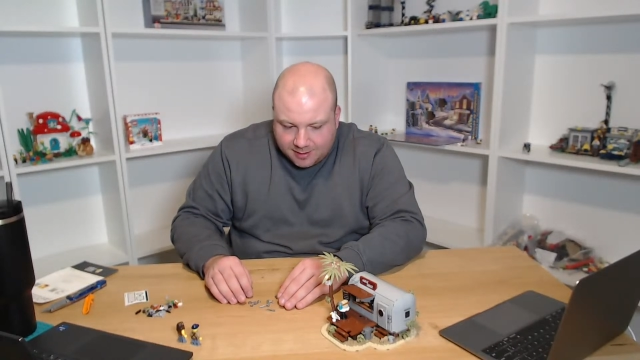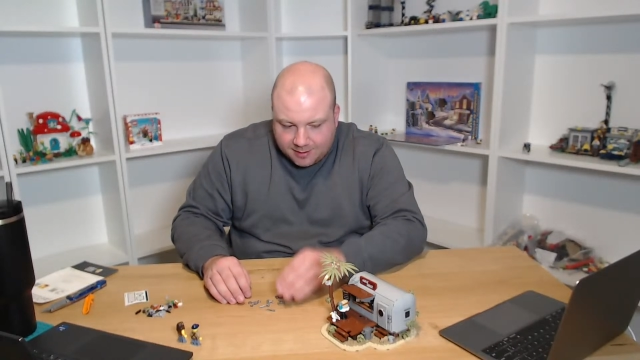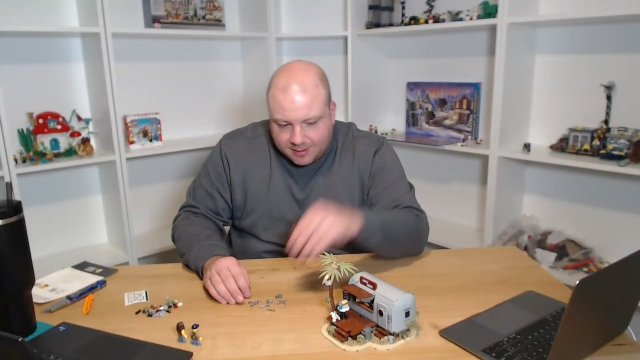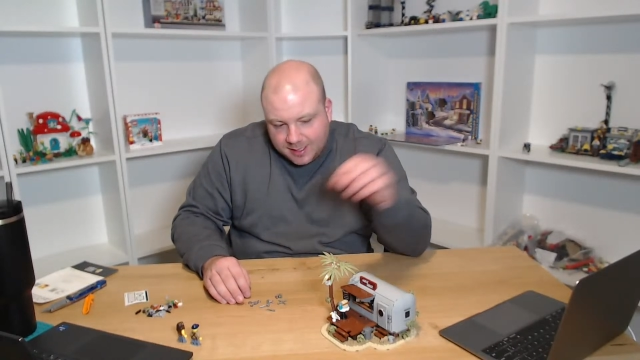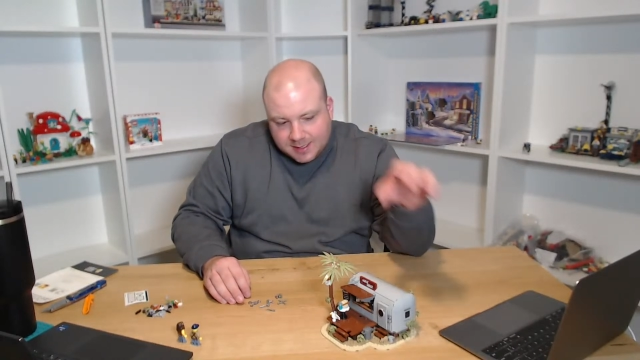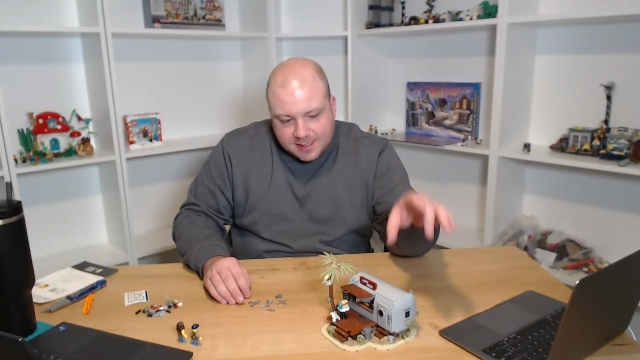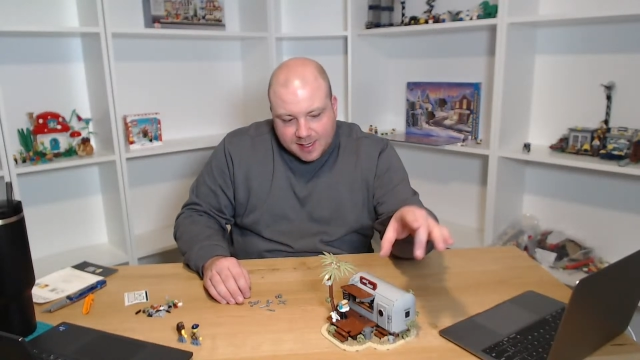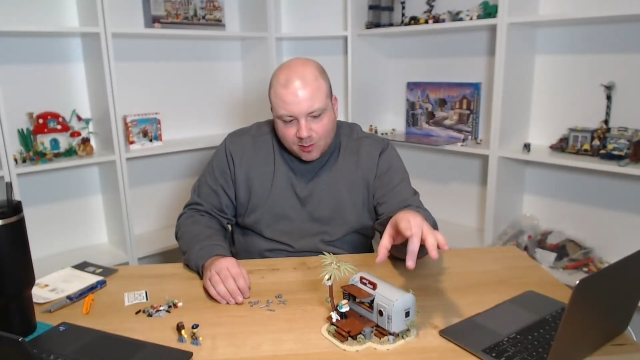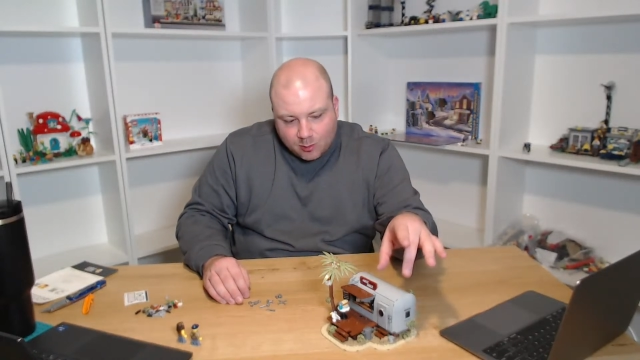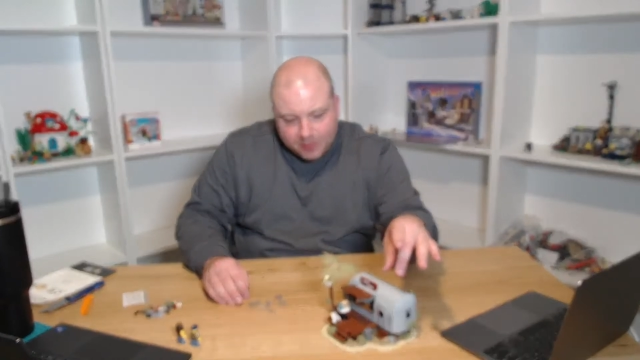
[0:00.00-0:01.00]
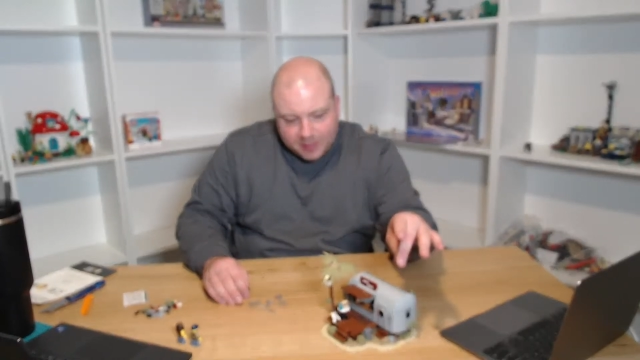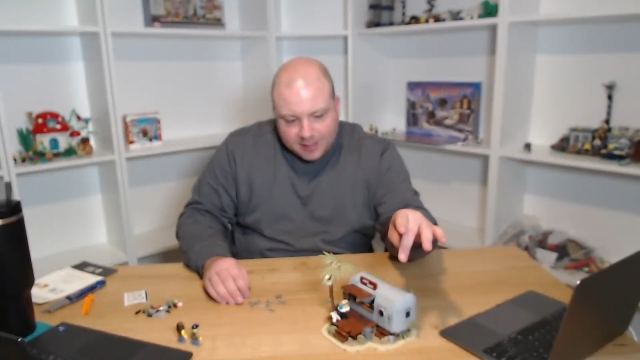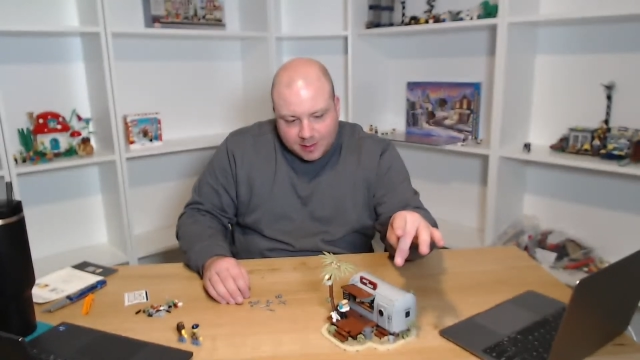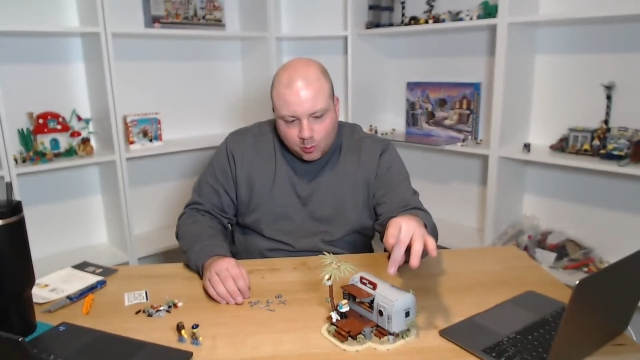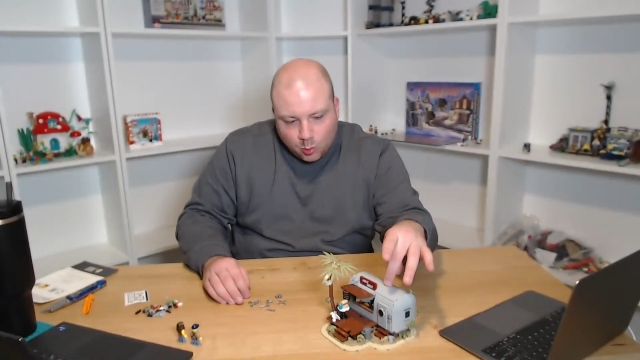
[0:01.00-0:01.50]
this set only
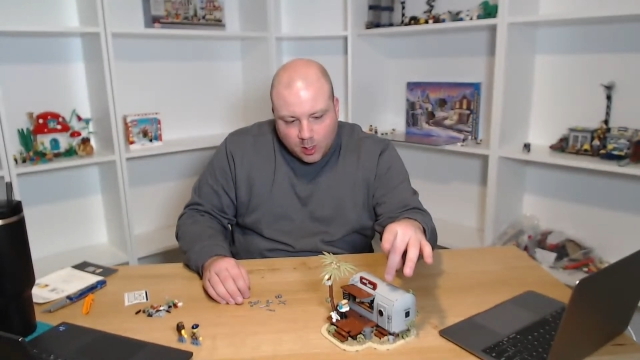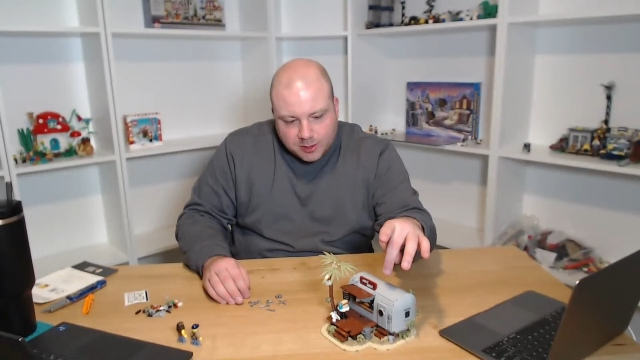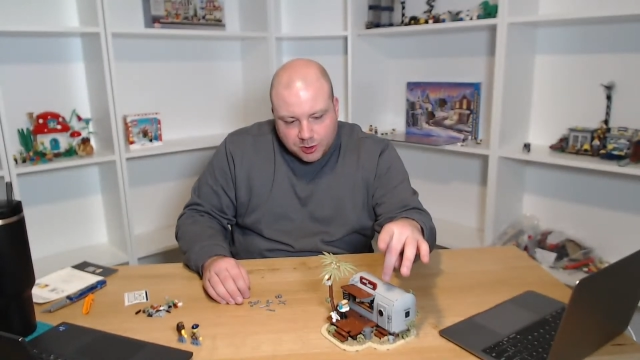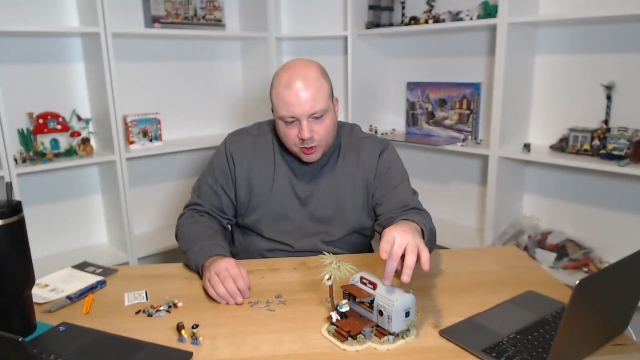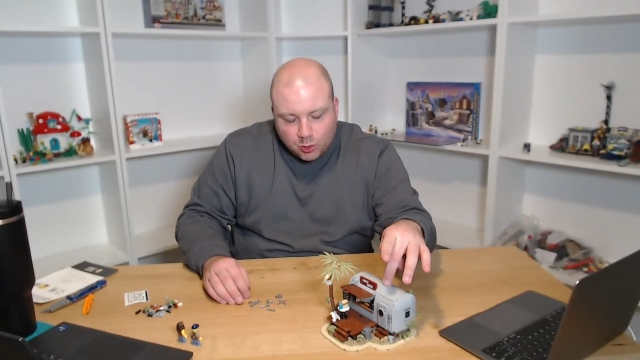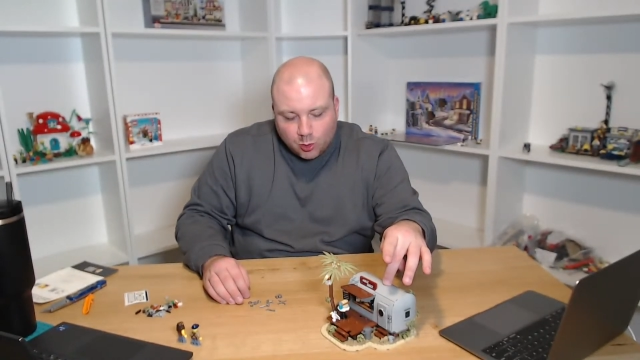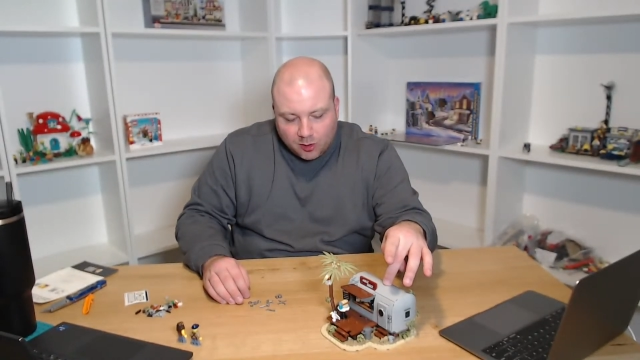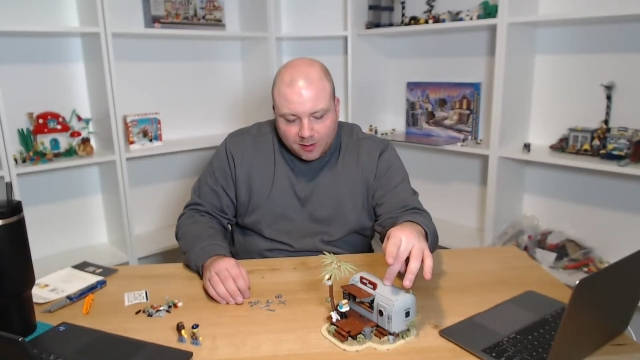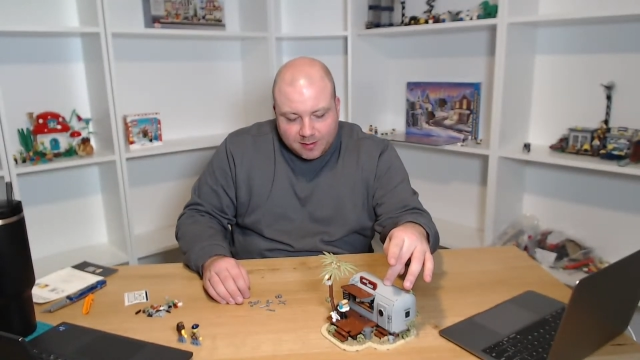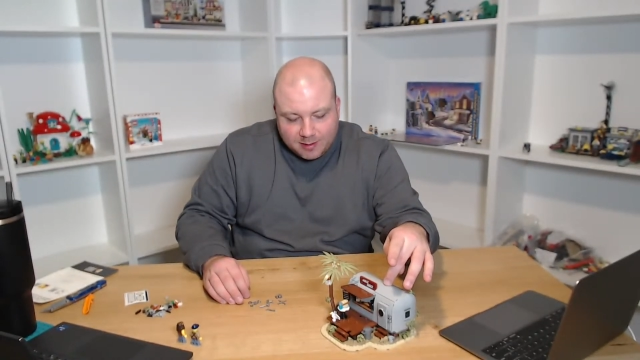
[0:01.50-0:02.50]
needed one tool.